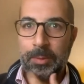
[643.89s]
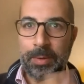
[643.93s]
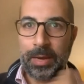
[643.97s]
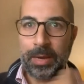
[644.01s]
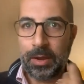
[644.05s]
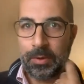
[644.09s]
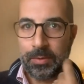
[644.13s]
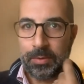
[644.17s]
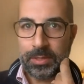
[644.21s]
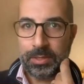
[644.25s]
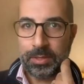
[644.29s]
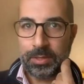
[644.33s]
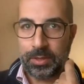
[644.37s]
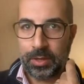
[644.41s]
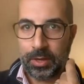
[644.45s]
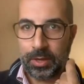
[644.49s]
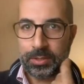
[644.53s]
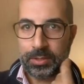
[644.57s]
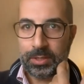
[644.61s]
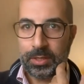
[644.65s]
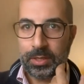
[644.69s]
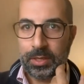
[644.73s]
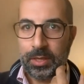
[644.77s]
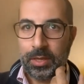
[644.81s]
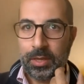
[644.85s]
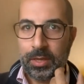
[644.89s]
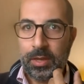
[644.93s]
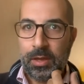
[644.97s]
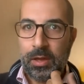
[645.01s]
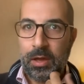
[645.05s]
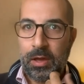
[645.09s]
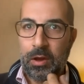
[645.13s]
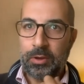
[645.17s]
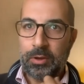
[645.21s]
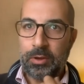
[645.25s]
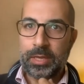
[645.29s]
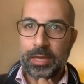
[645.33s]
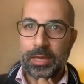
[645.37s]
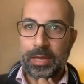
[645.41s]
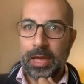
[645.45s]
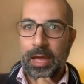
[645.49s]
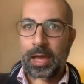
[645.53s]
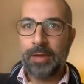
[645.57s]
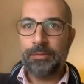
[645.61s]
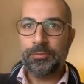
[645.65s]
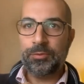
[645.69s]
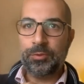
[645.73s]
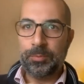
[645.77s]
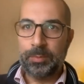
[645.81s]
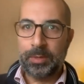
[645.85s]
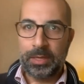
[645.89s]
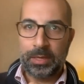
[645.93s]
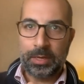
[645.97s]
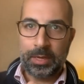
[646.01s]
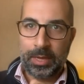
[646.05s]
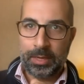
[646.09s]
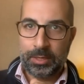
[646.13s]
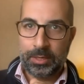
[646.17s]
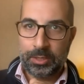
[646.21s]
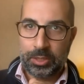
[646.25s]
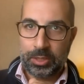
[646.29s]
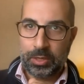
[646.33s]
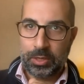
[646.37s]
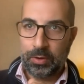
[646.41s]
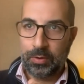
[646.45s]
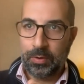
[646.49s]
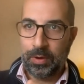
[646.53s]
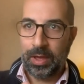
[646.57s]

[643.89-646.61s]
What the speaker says: I always thought, okay, I have to be an NGO,